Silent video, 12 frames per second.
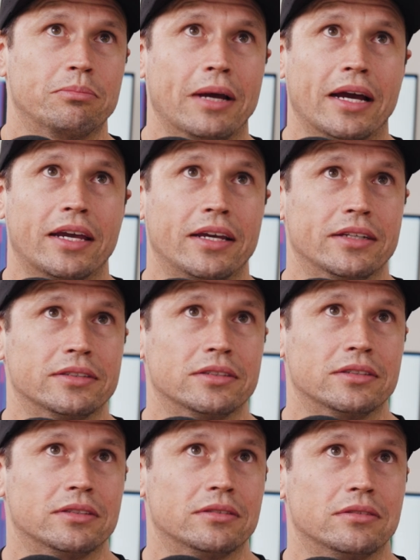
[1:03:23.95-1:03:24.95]
back
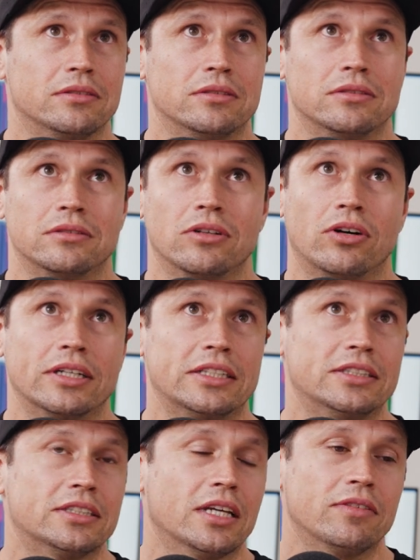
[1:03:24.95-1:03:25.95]
in
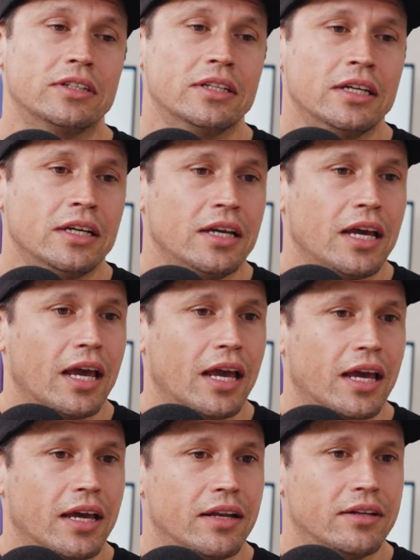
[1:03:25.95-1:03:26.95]
97.
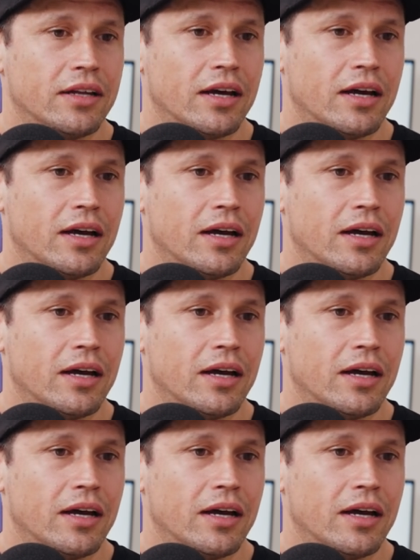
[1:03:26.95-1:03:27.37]
And